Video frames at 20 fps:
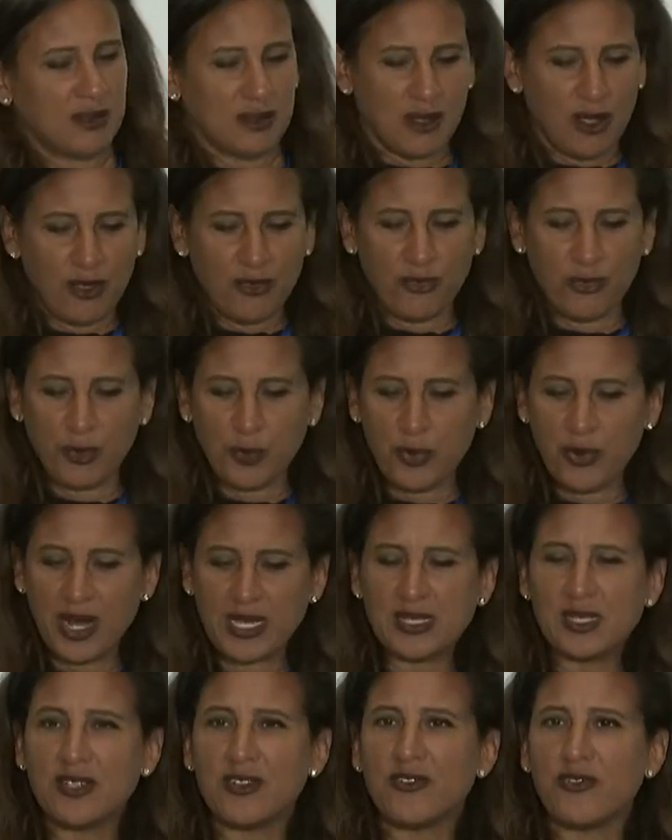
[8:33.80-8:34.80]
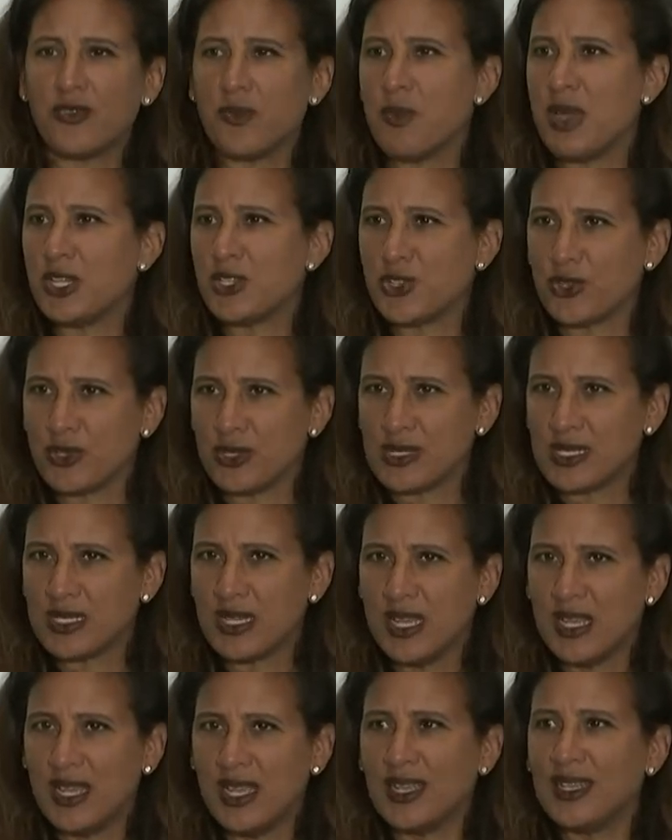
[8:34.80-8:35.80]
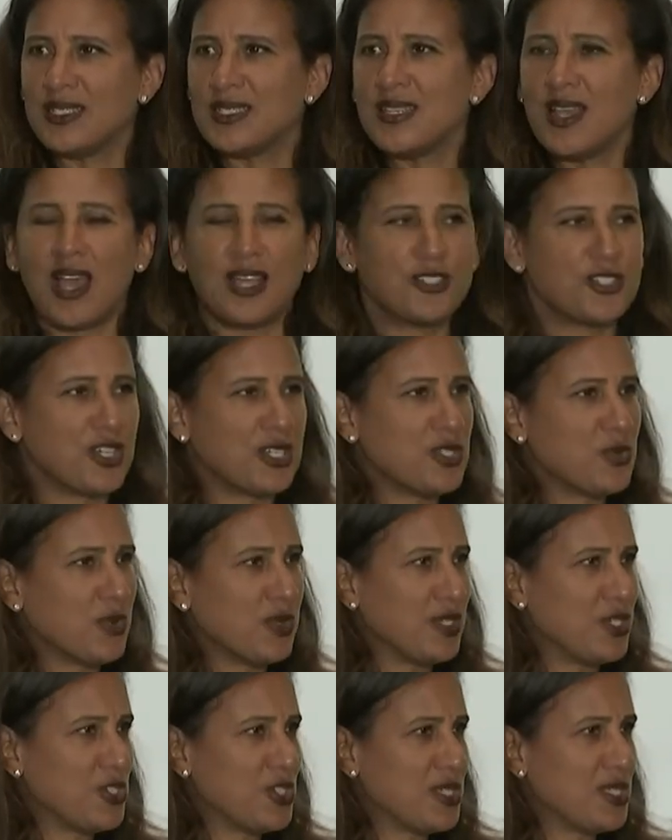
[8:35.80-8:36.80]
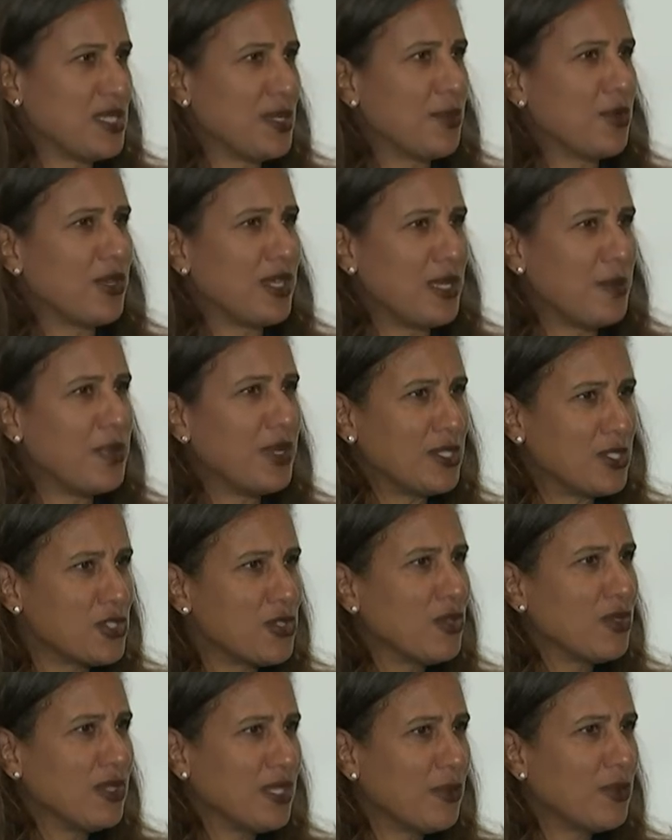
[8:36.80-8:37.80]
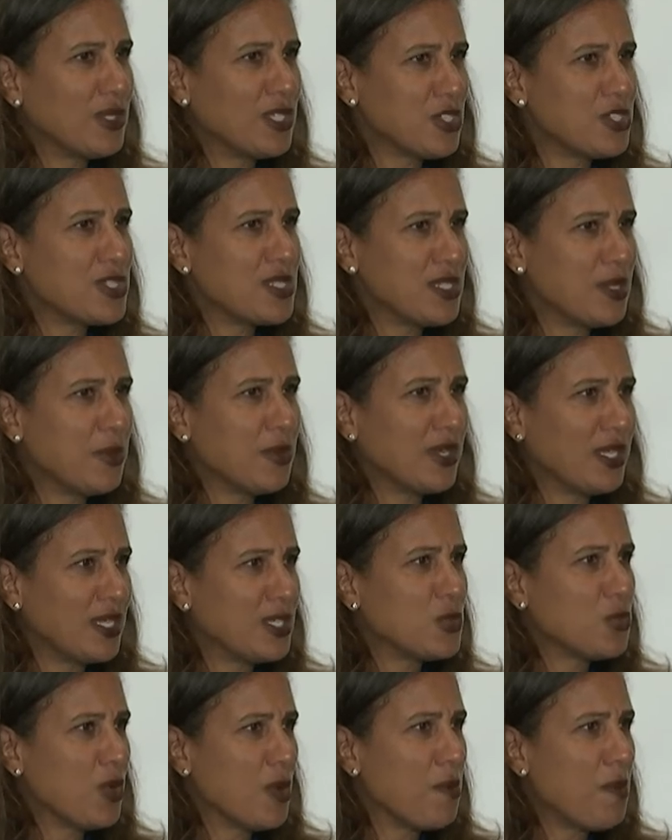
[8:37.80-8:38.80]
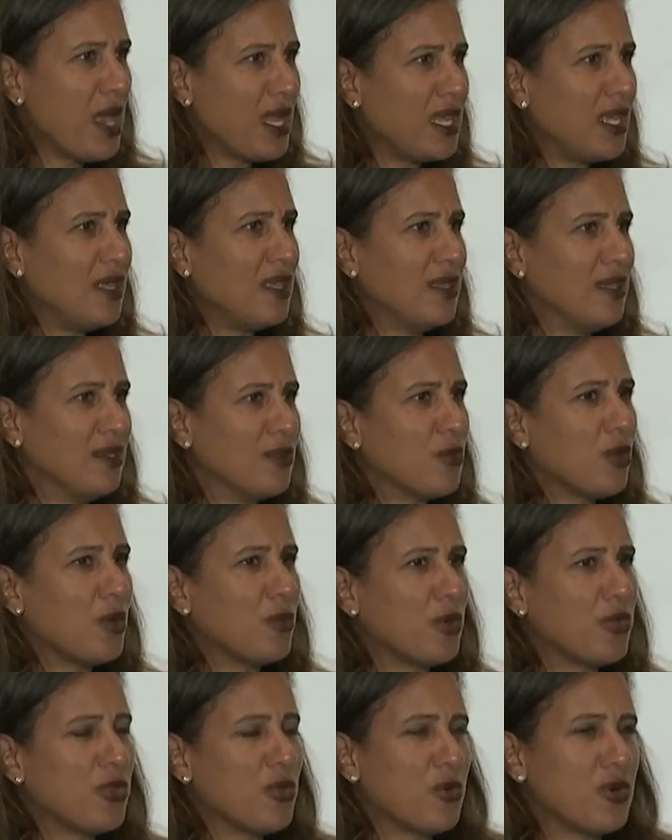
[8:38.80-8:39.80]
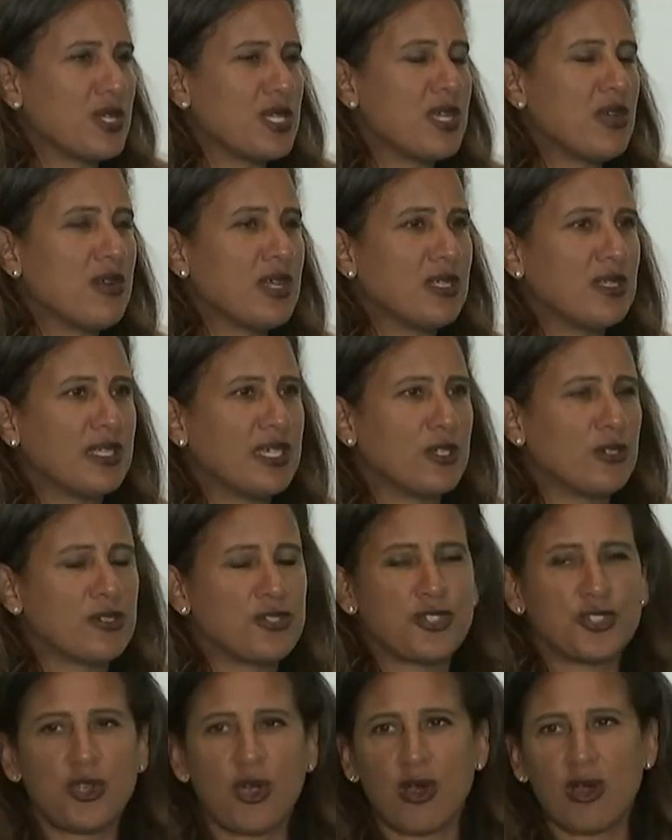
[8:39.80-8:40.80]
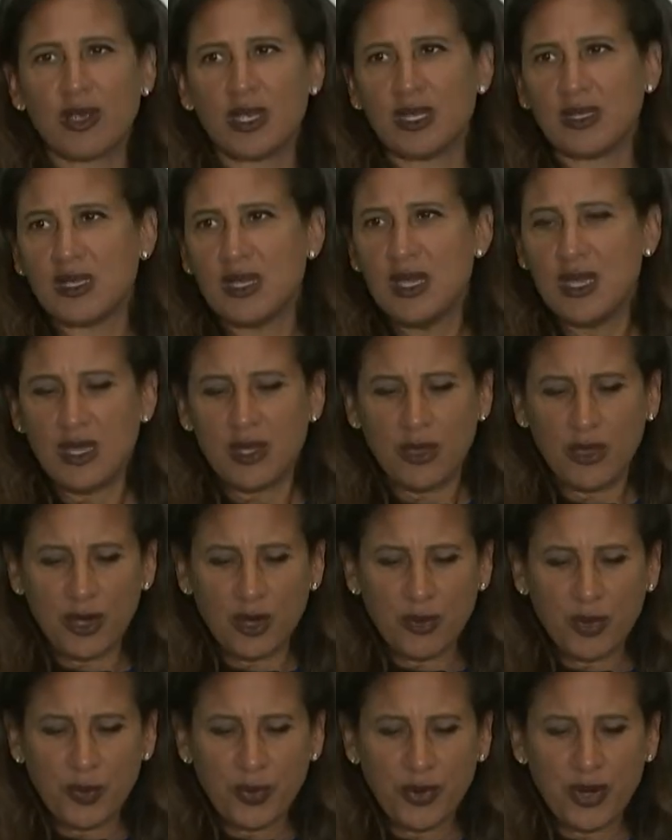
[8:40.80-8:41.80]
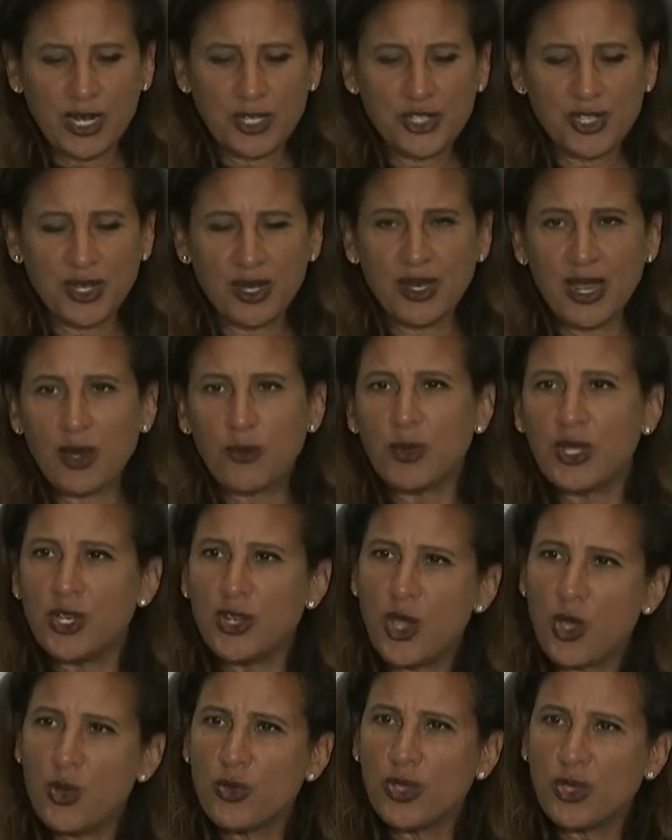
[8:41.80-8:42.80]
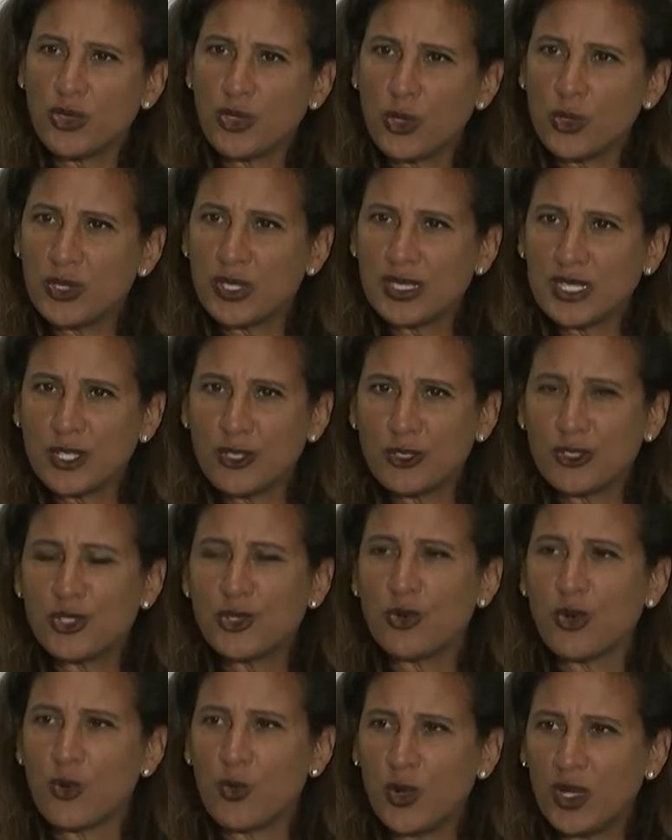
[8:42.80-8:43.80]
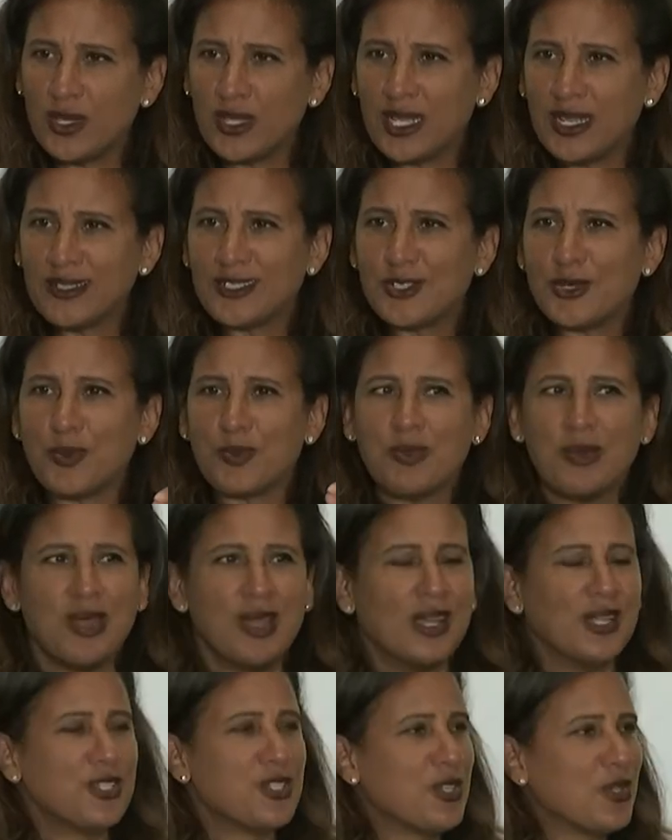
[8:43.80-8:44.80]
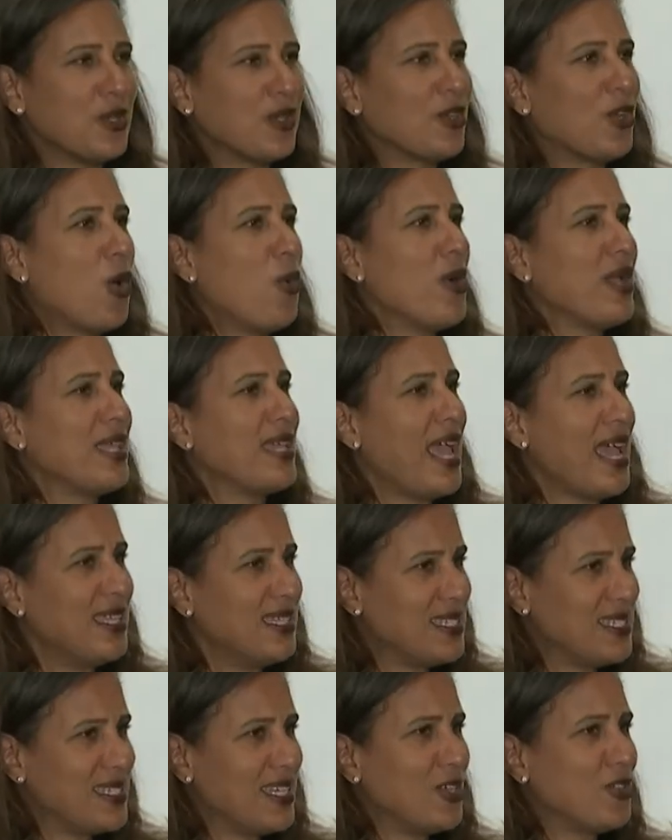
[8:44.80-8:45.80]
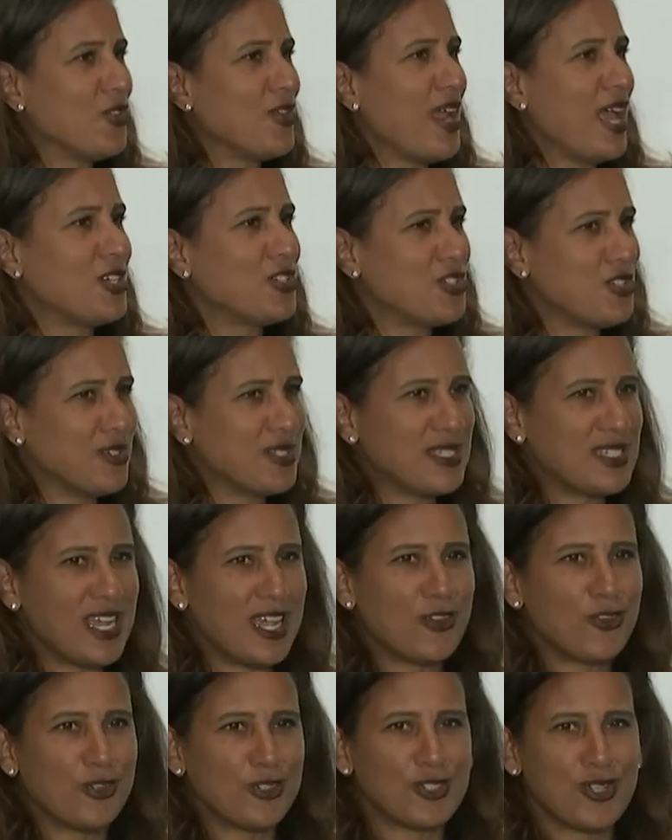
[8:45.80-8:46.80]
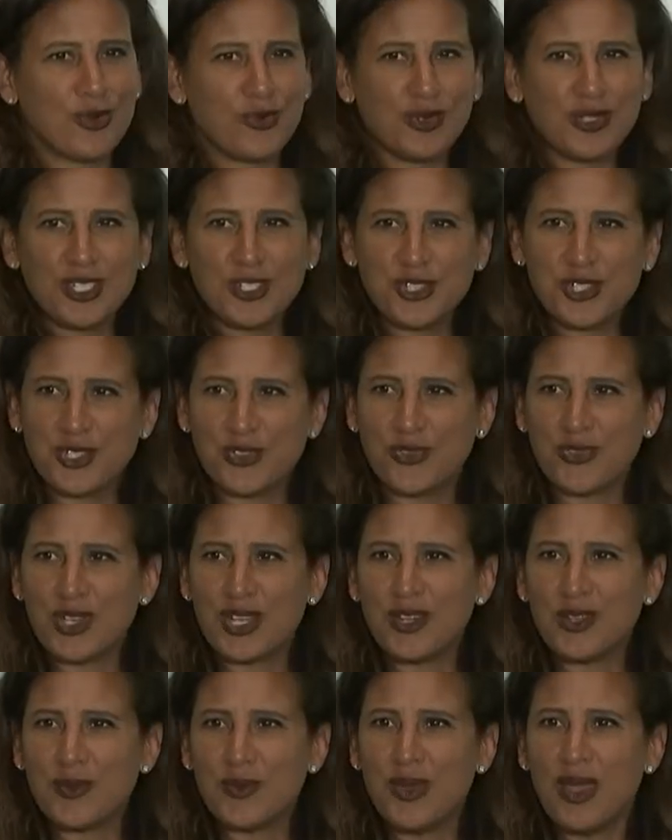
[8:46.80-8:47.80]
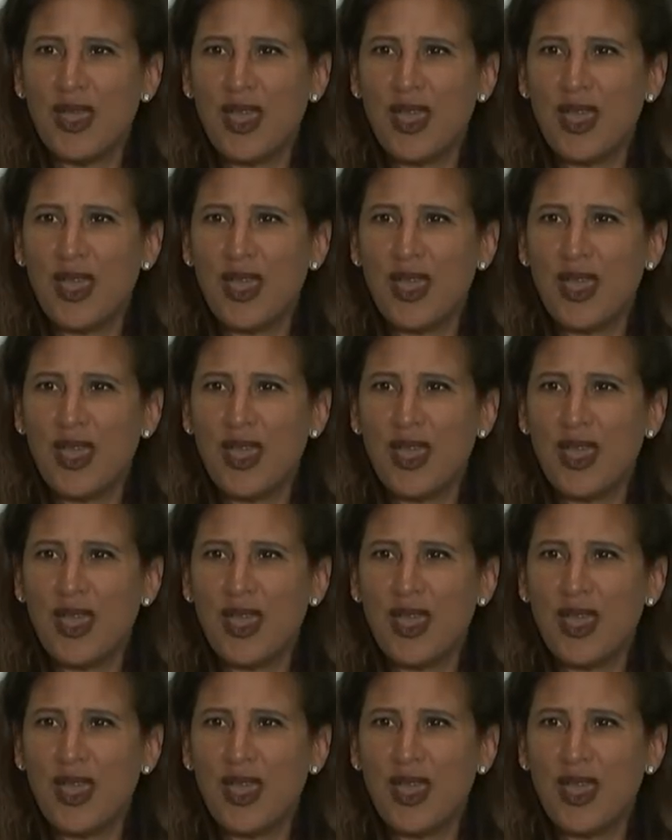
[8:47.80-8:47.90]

of repressive measures. It is not just religious liberty, but certainly religious liberty is where many authoritarian leaders target their repression. And we know that those leaders who are willing to, to go against international standards on religious freedom